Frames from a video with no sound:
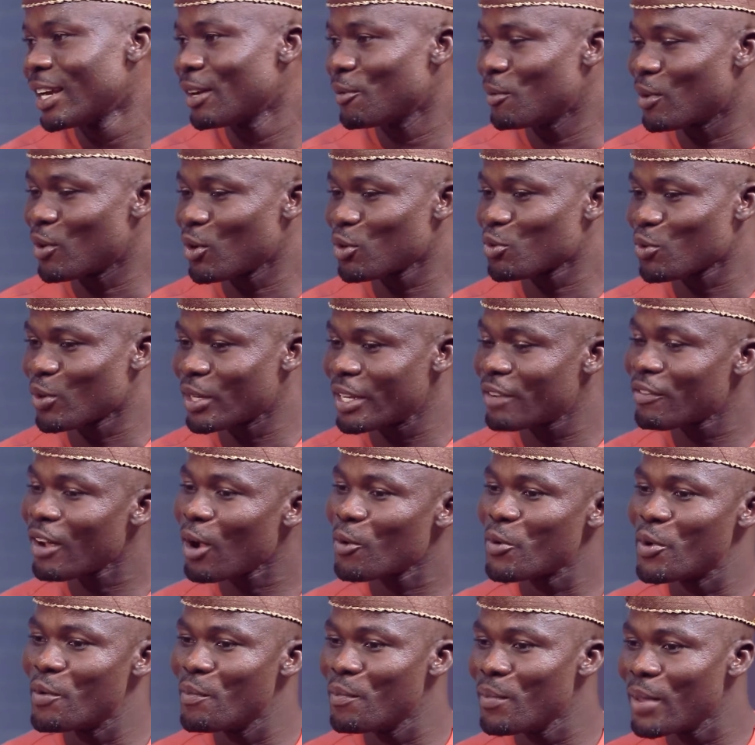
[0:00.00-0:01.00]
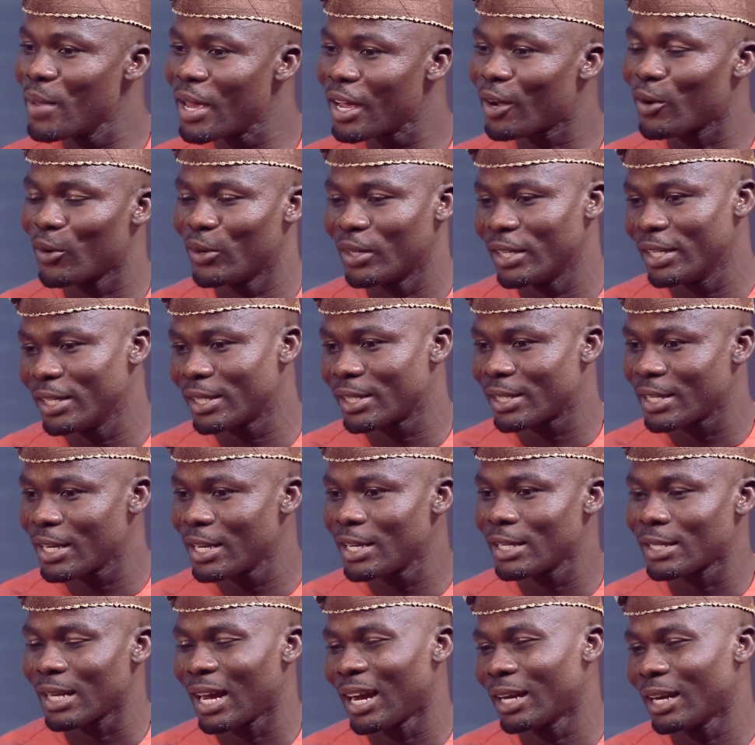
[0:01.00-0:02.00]
because whatever we make on the
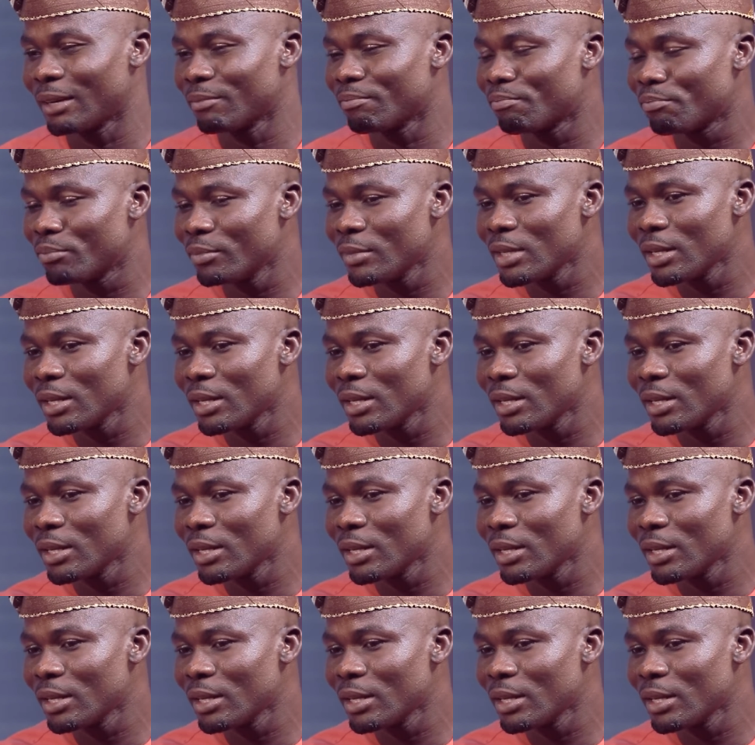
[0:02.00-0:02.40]
sales and